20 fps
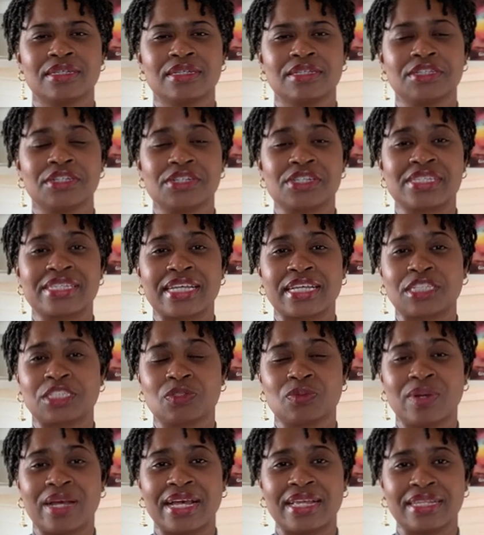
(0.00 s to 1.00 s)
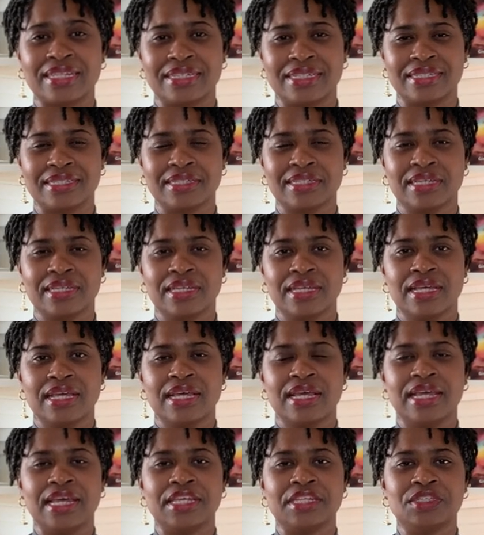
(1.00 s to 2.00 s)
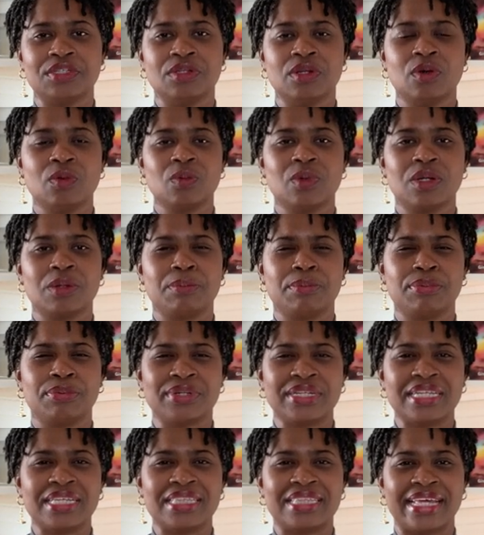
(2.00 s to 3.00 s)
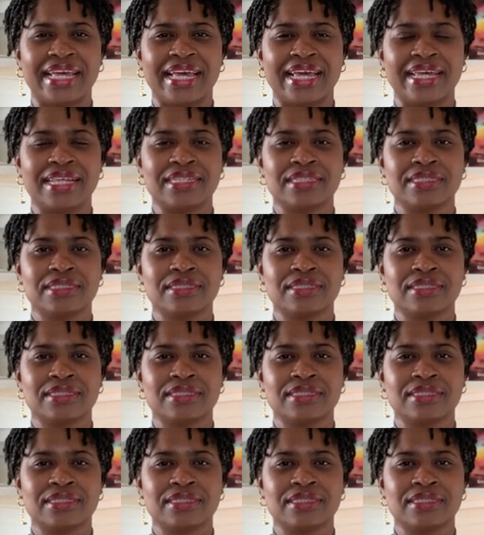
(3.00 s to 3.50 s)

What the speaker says: your sexuality, and you don't want to bring that